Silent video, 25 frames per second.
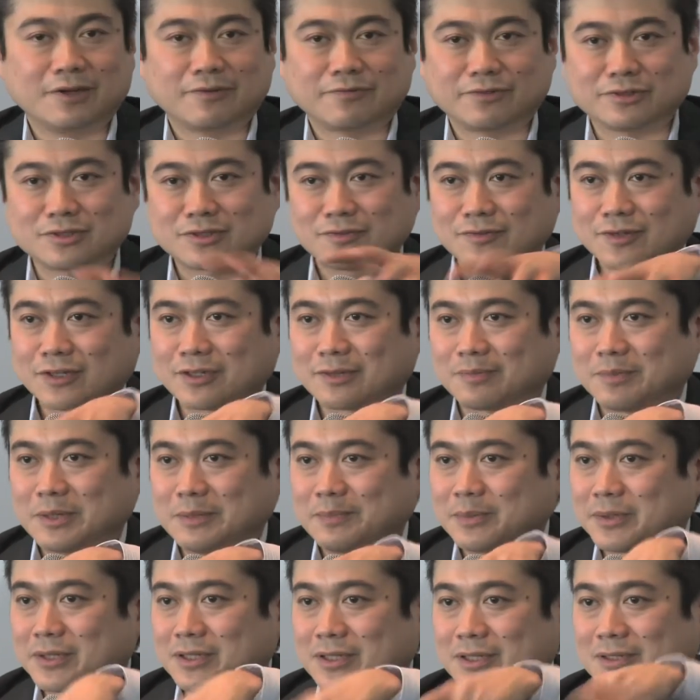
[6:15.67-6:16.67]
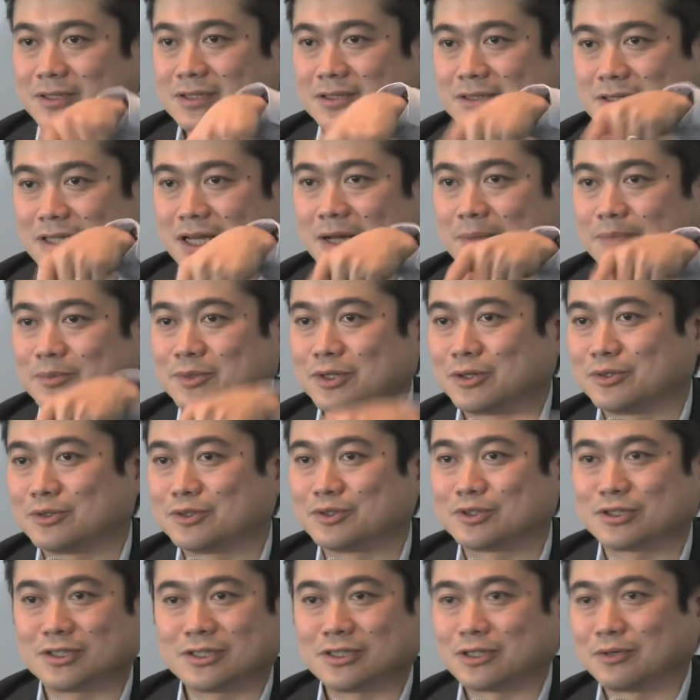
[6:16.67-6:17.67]
first of all, the people in the top don't
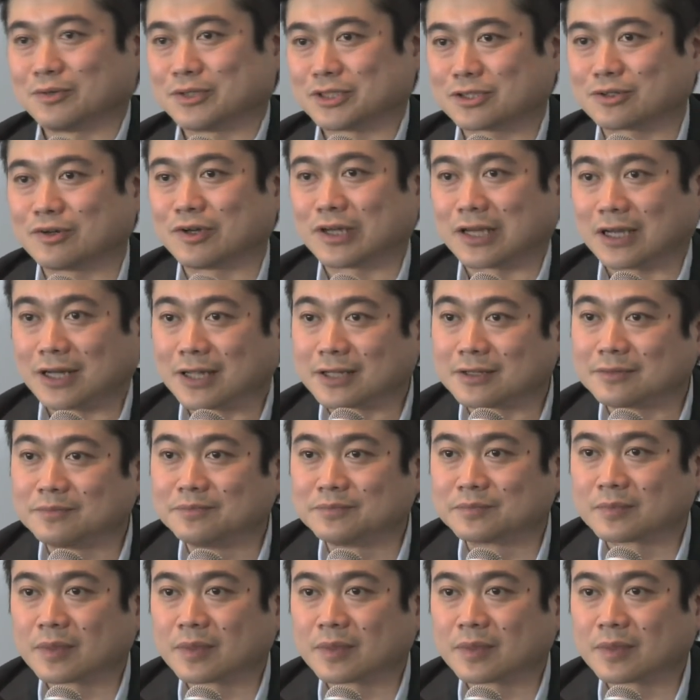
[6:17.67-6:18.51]
usually know what's going on.